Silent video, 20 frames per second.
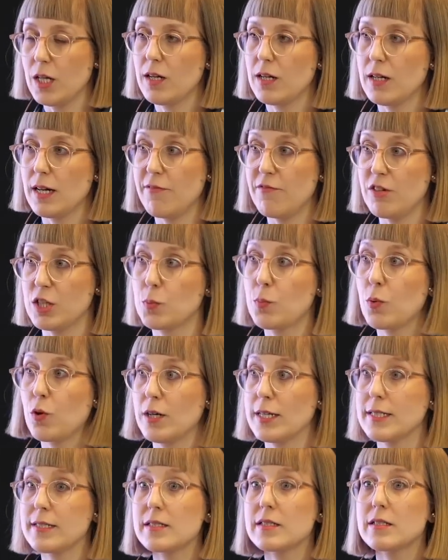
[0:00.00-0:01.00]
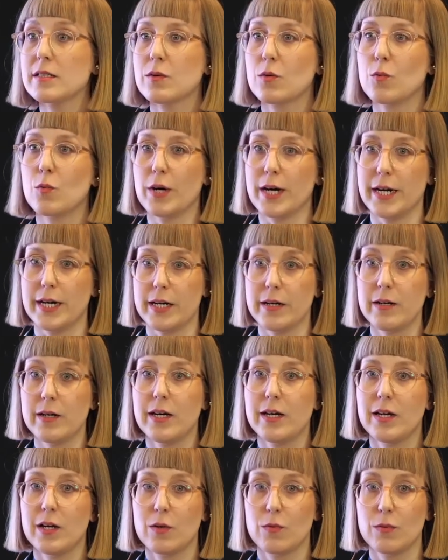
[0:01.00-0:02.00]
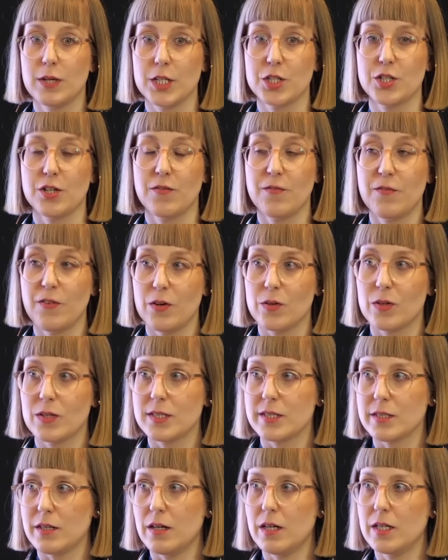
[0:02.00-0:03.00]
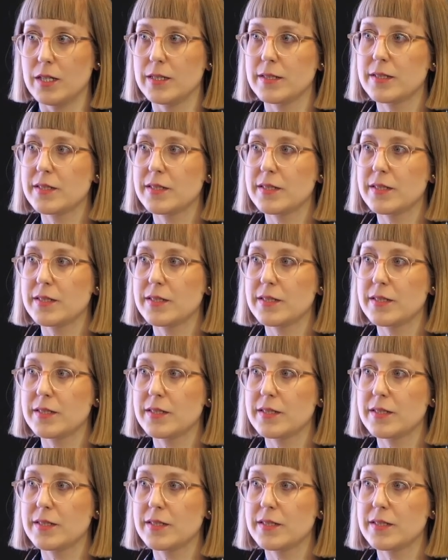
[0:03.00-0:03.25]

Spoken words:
leverage points where we should focus on.